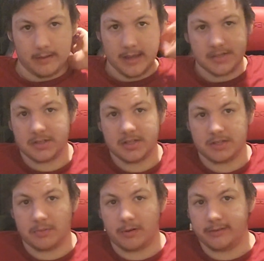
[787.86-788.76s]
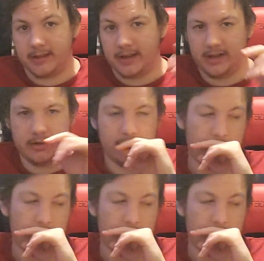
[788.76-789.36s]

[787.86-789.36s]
Is this a smart thing?